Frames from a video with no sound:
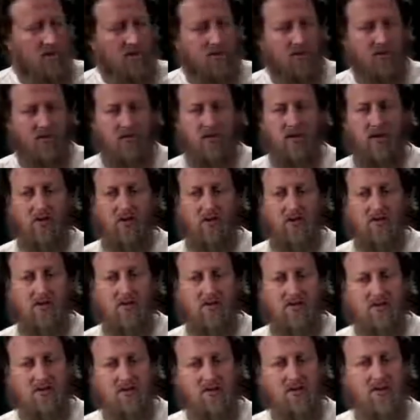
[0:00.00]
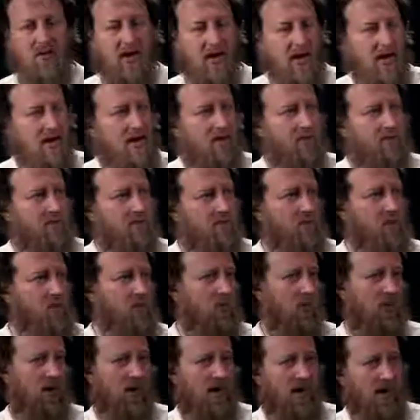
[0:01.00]
Although you do have
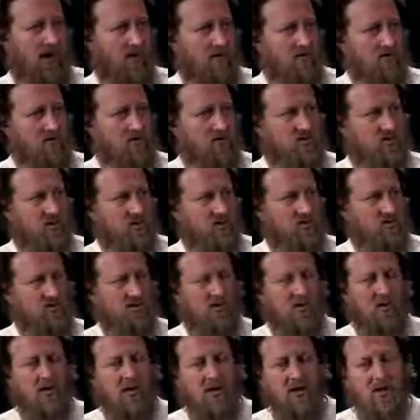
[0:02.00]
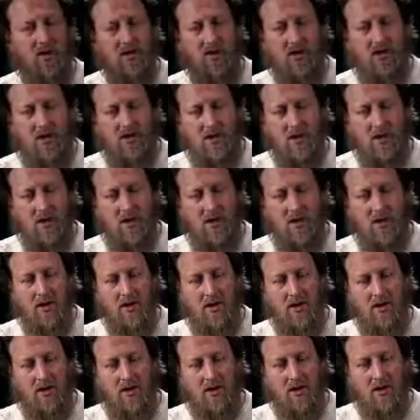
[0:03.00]
people like Aristotle
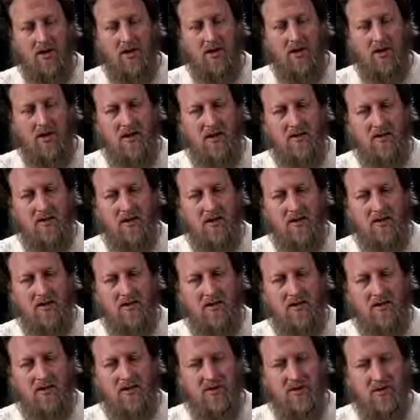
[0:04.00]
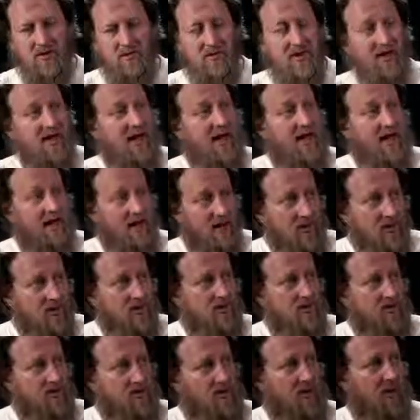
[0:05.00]
and
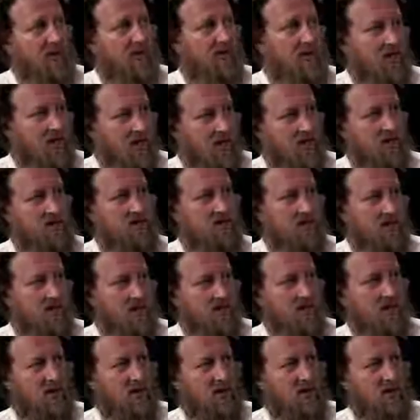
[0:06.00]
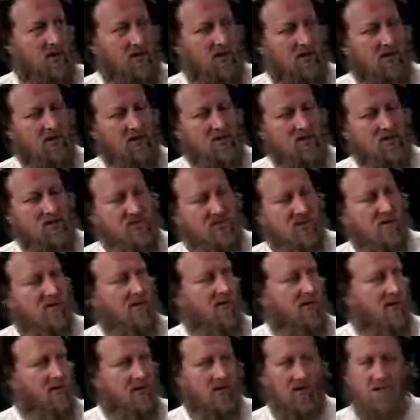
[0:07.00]
Galen speculating on
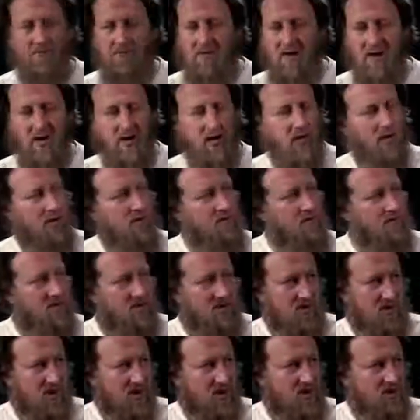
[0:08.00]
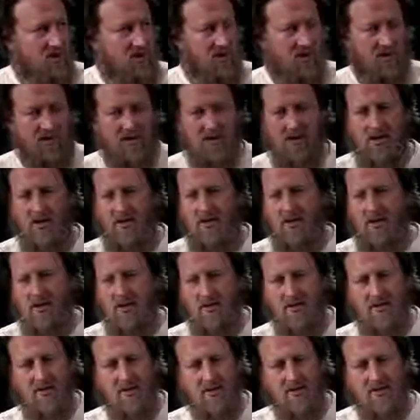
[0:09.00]
certain, they made a lot of mistakes. They said a
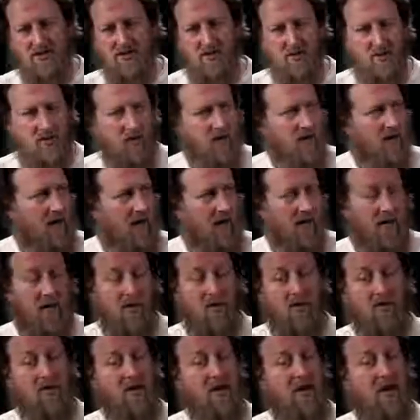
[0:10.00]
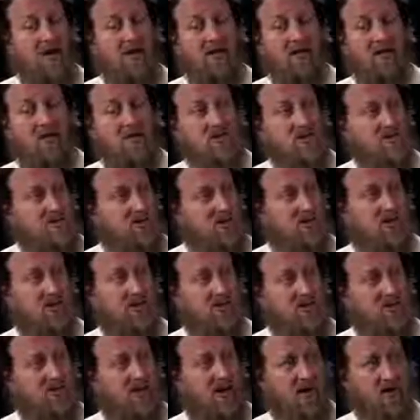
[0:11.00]
lot of things that were not, and the Quran does
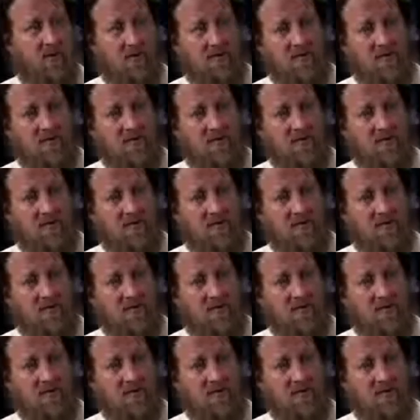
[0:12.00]
not, despite